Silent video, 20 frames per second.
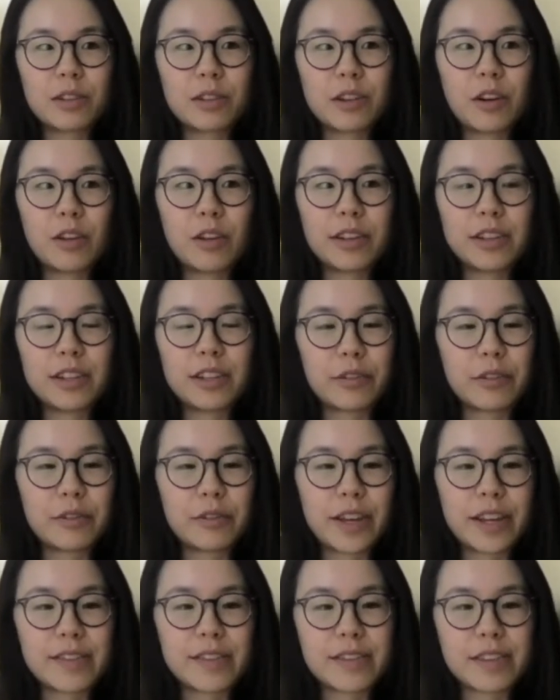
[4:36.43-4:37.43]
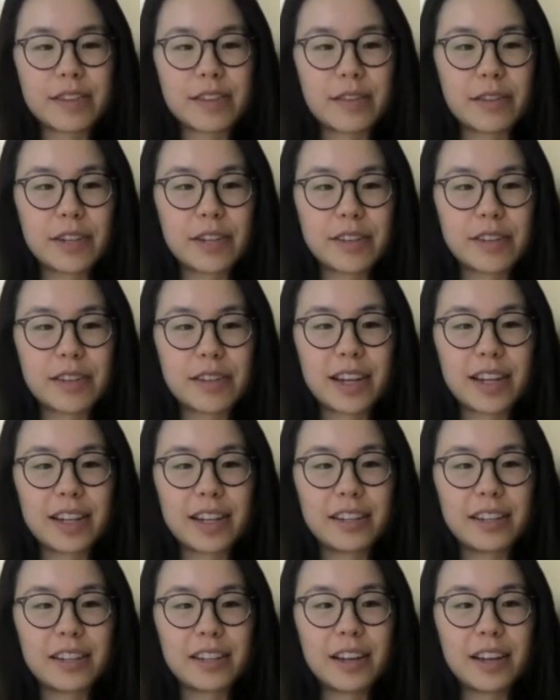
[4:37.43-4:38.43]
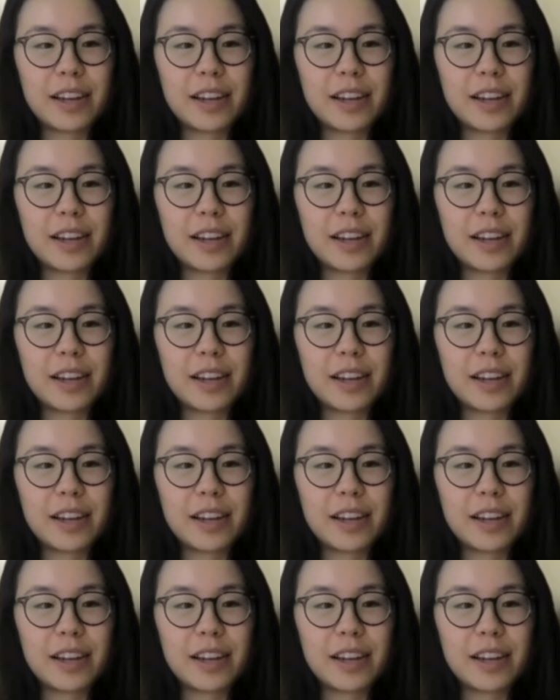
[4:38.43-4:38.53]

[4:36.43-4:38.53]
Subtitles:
all the different phases of the design